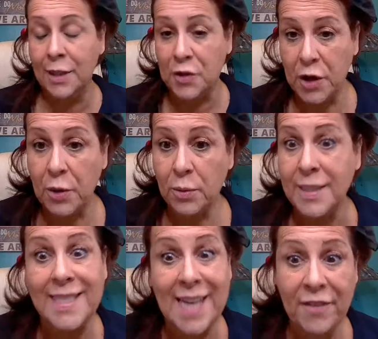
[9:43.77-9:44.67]
So
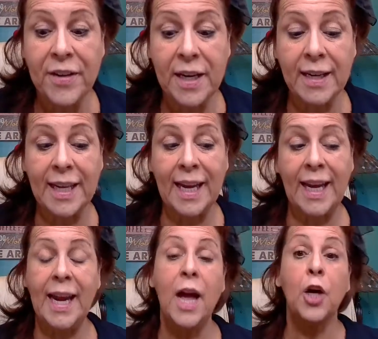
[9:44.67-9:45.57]

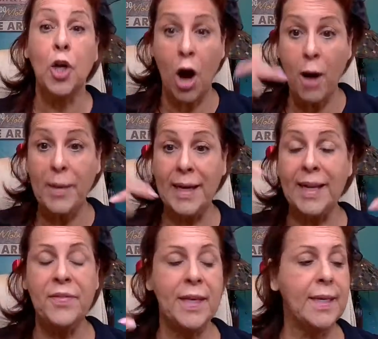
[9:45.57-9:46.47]
definitely comment
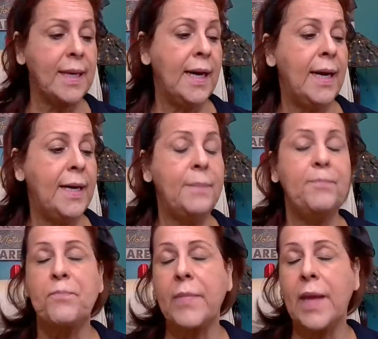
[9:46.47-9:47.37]
in the um,